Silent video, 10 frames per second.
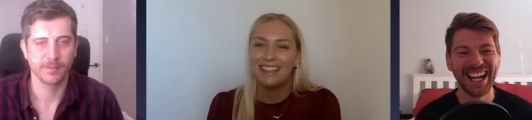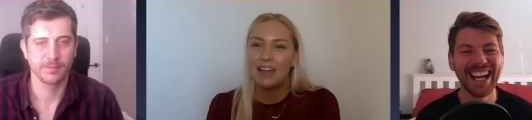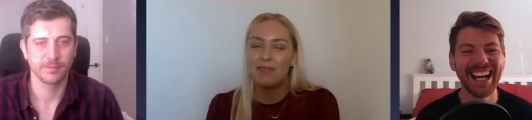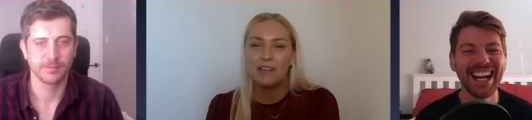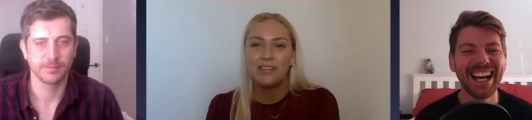
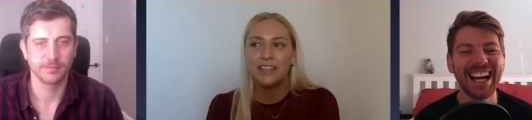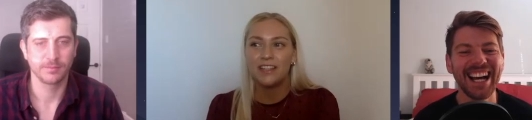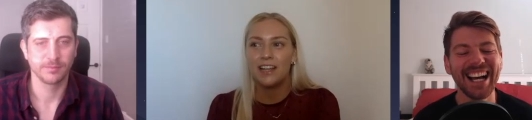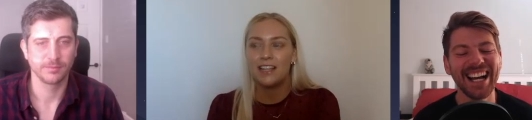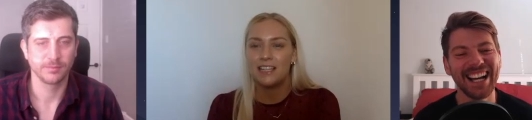
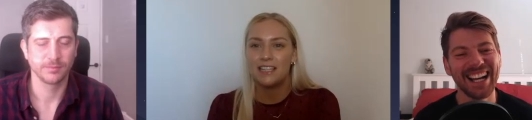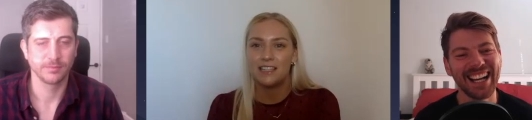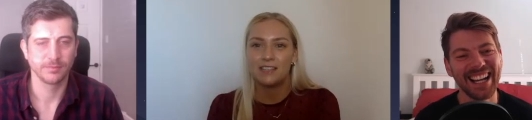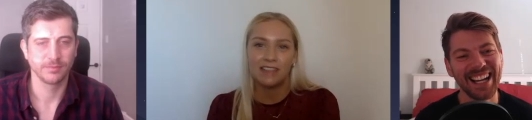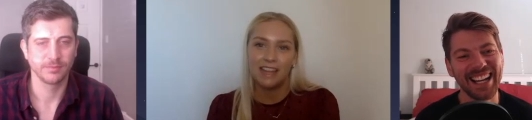Speaker 1: everything I did
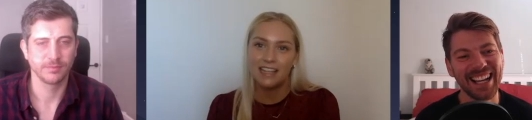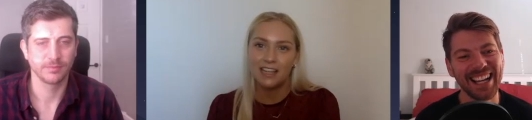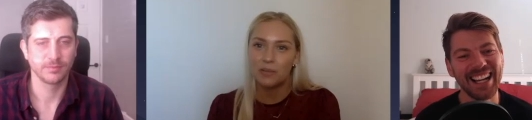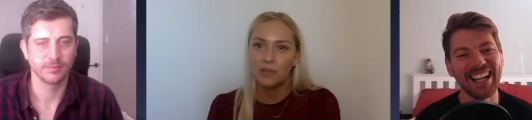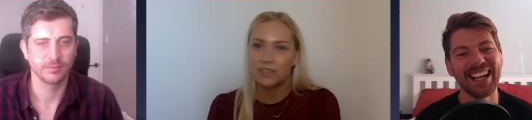in the flight
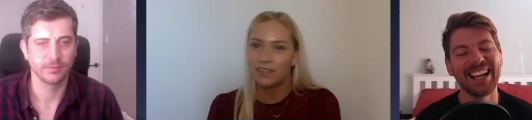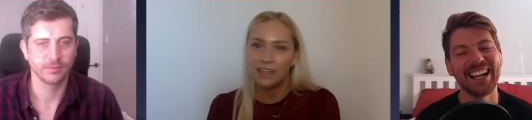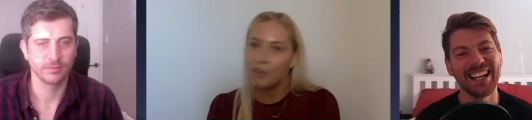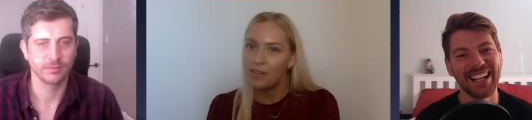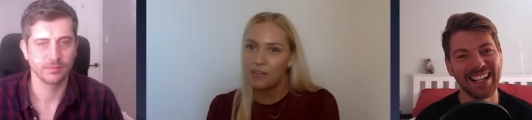deck was
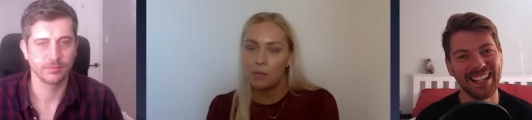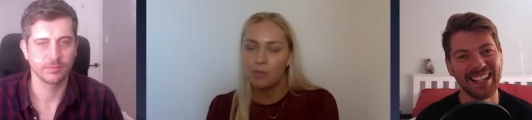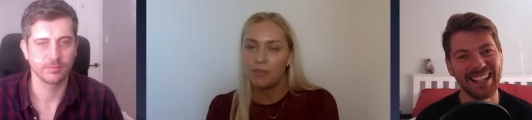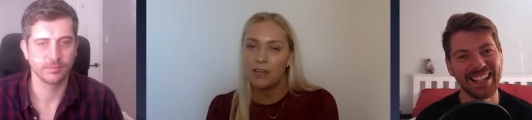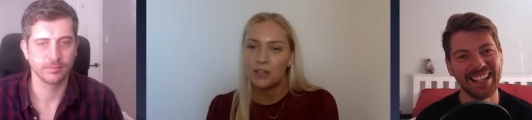like only ever
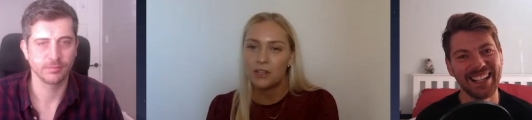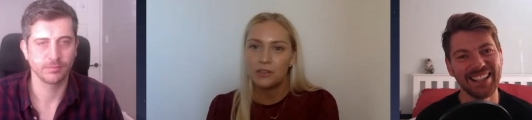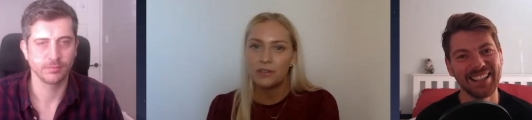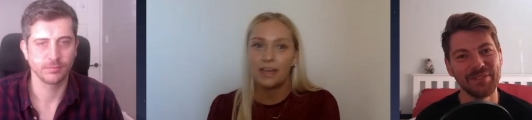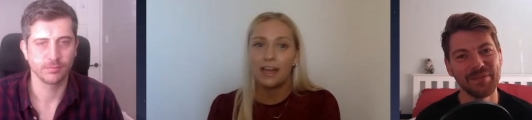
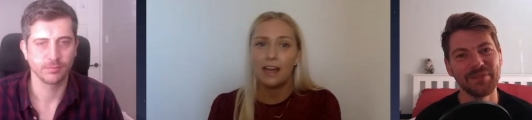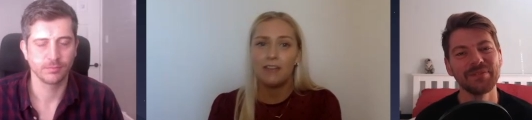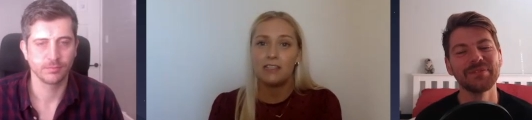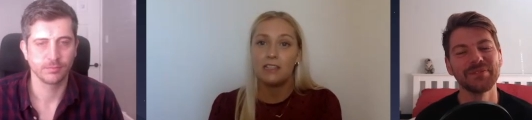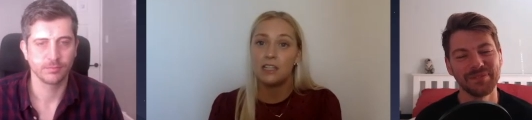professional.
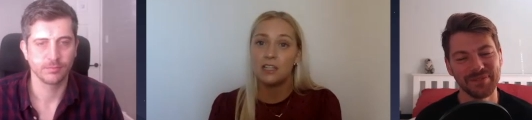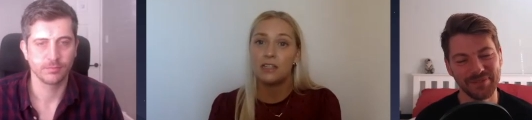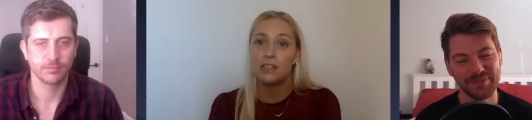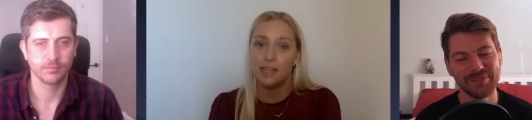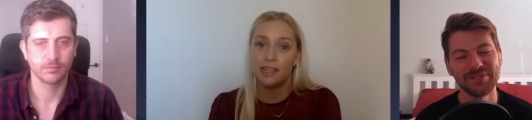I
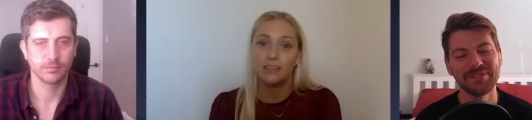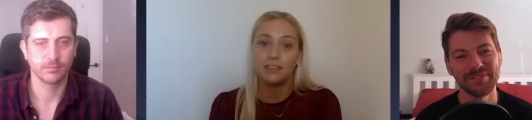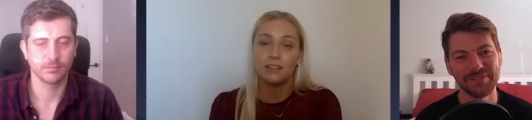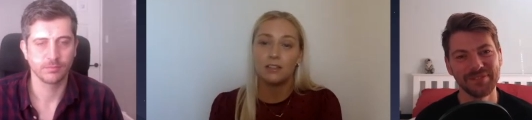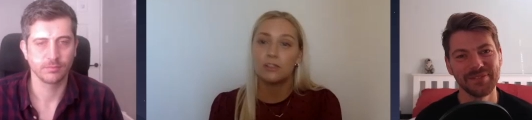literally learned
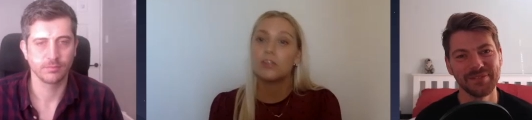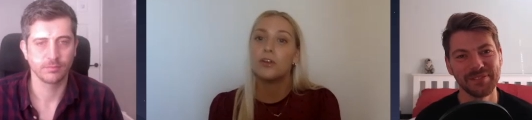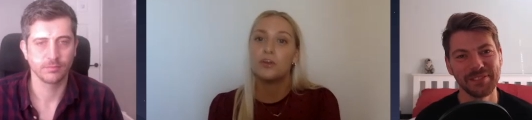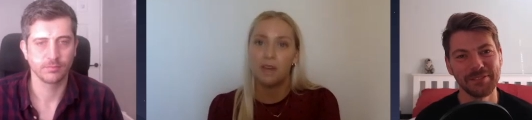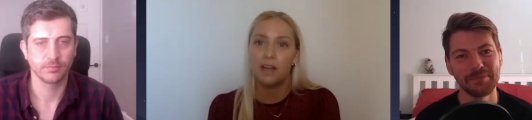
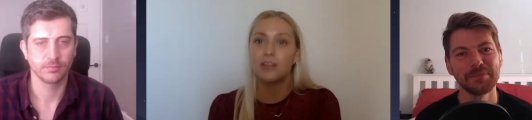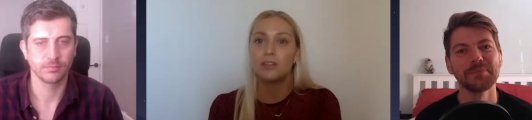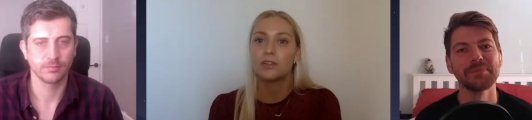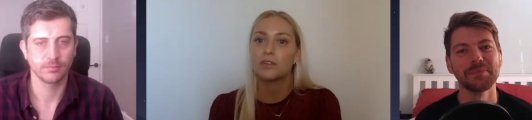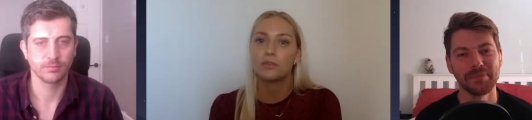so
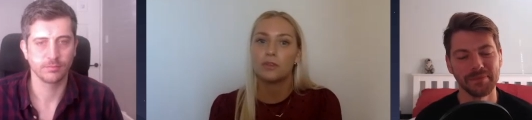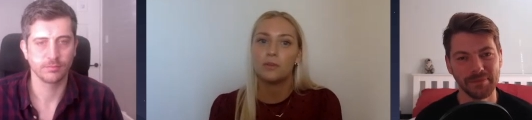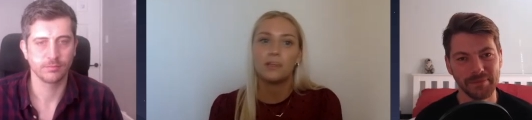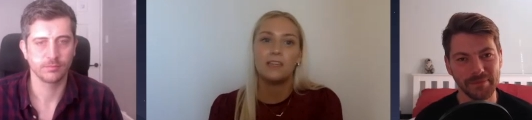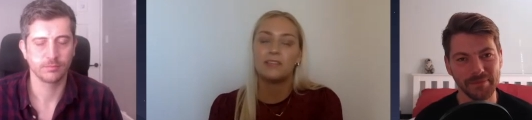much
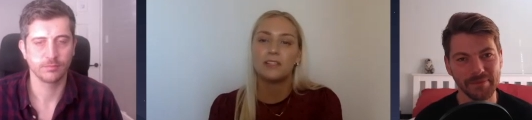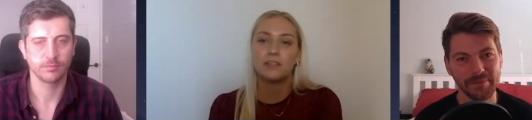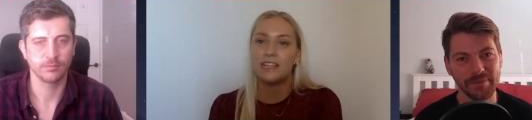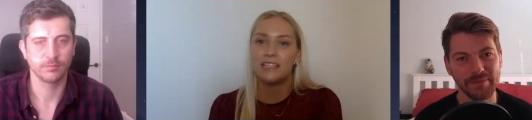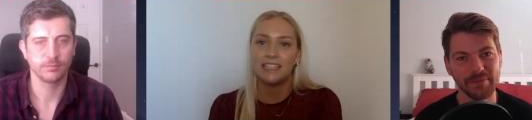from even
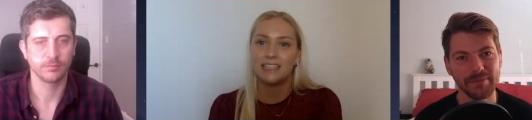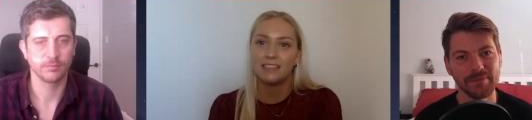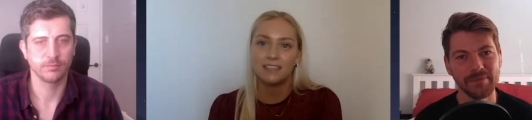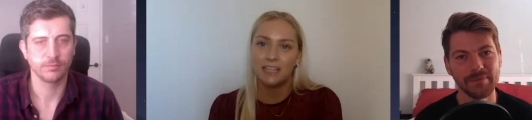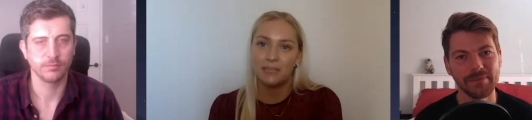
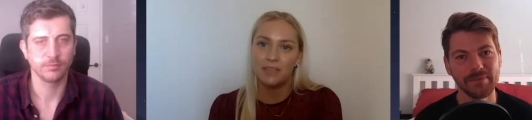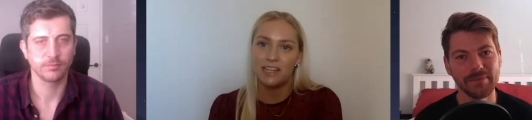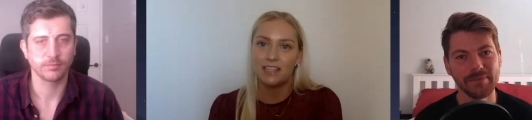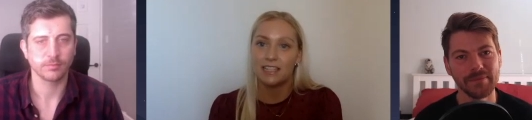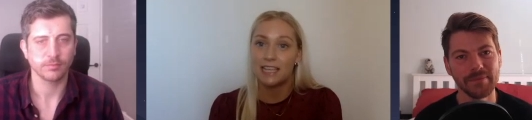spending 10
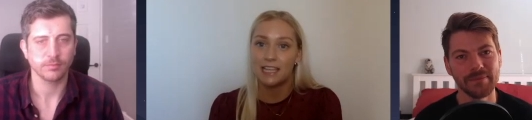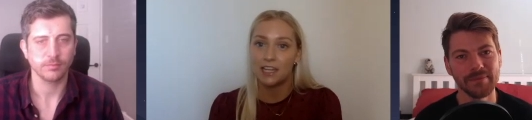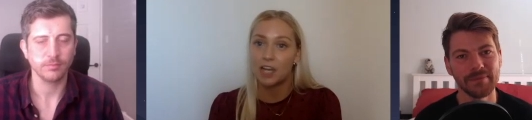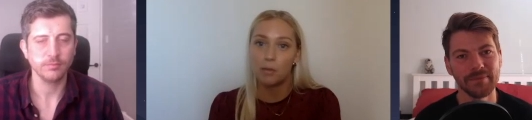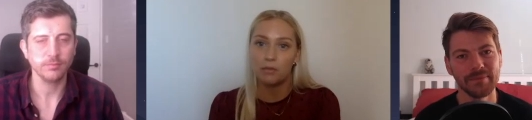minutes taking
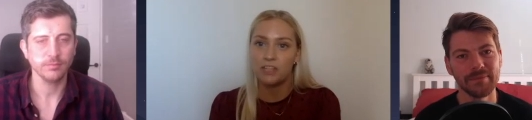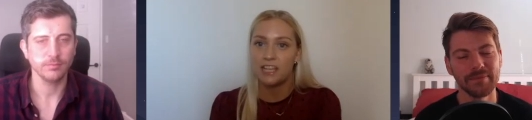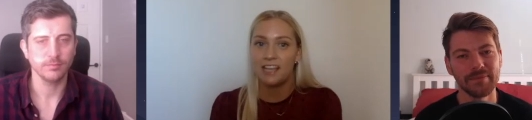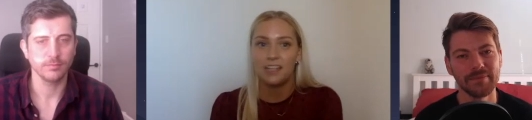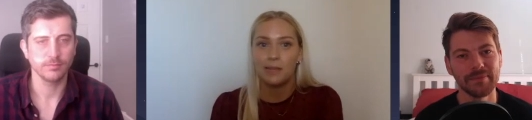a cup of
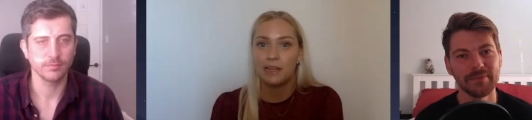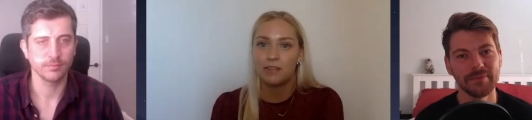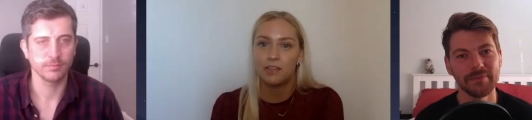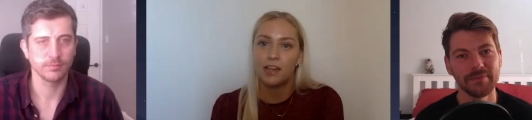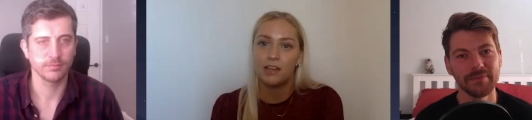tea in the middle
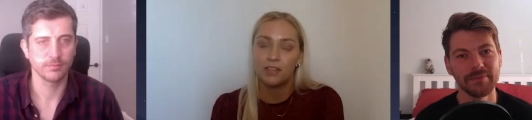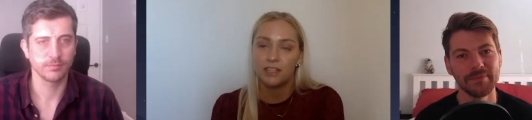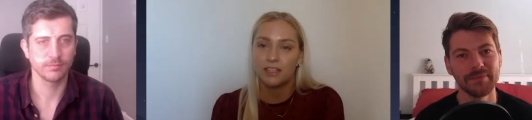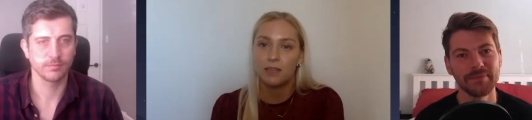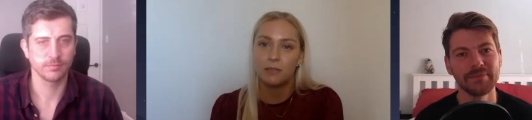of the night for
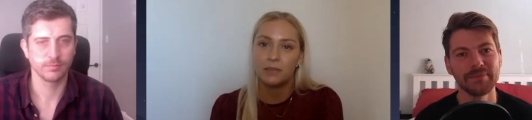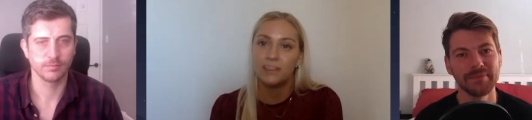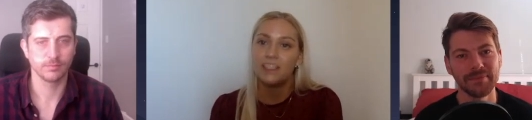example